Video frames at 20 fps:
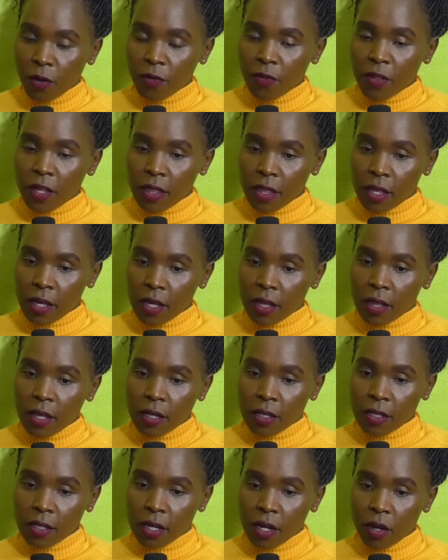of the things
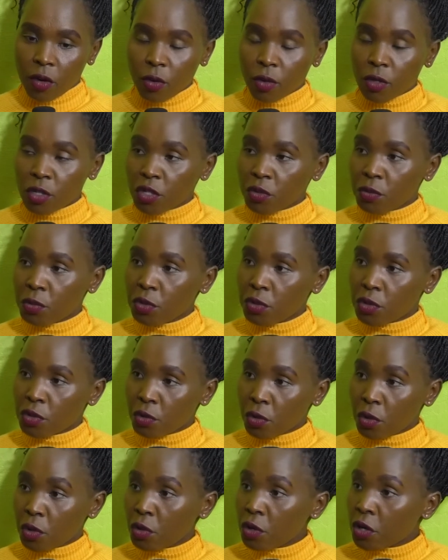that contribute
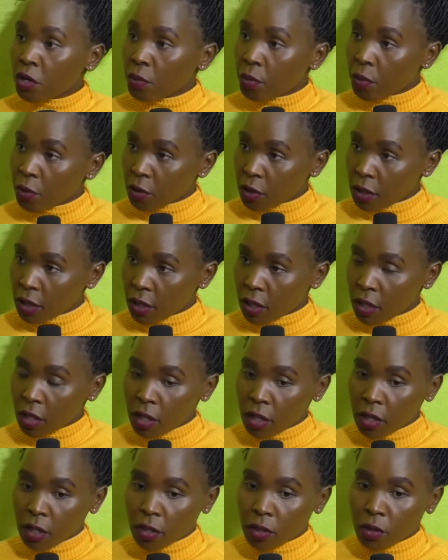to low reporting
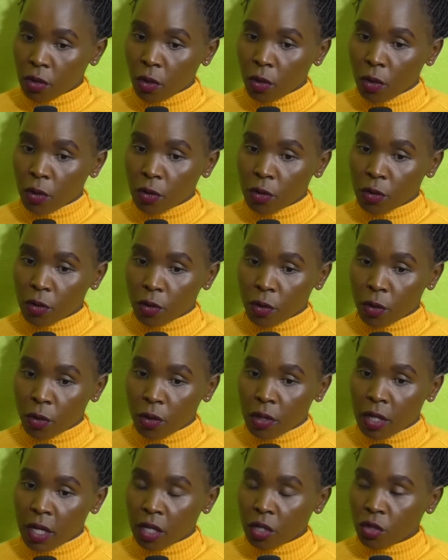is also
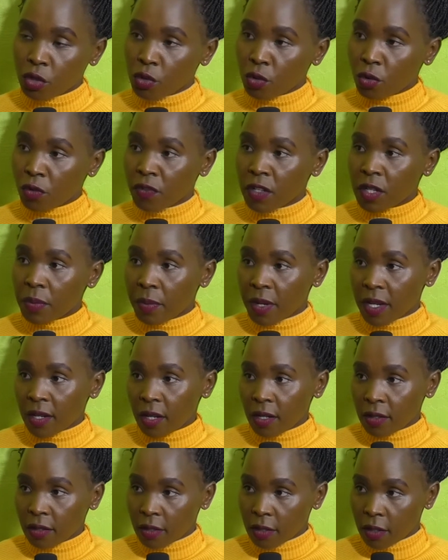the issue of
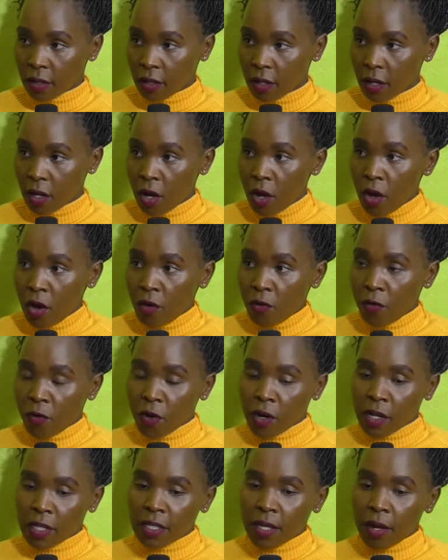dependency.
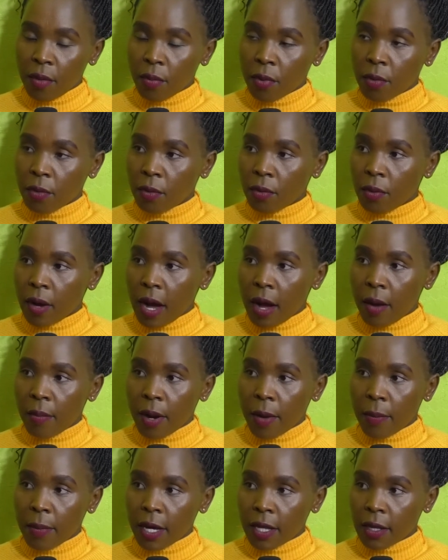For example, I'm
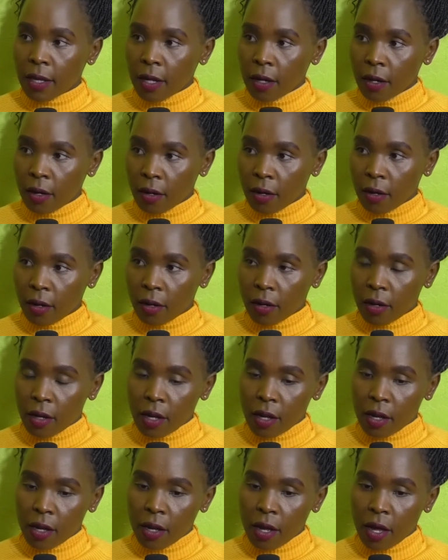a mother,
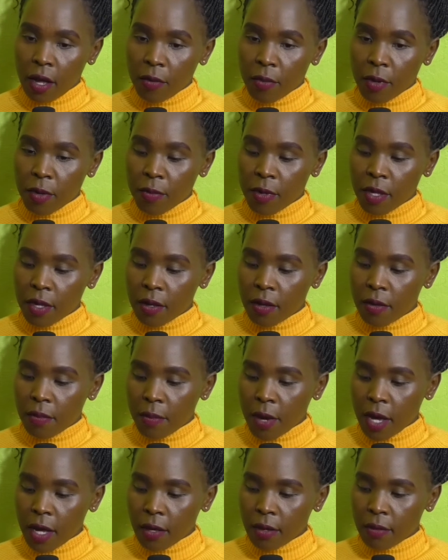and maybe
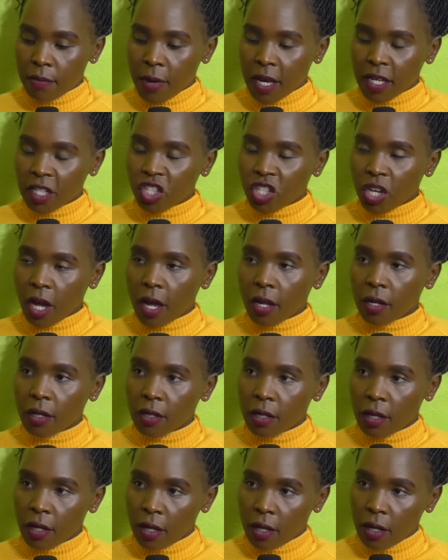my
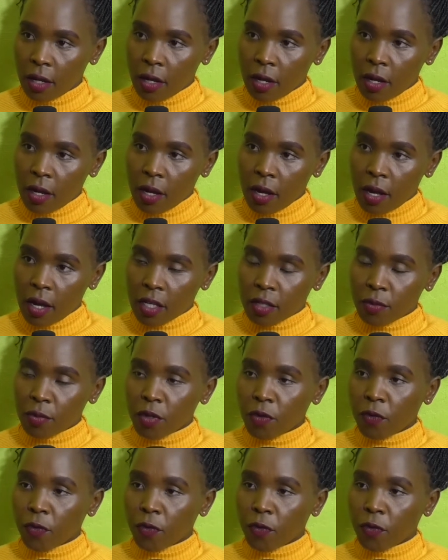child has been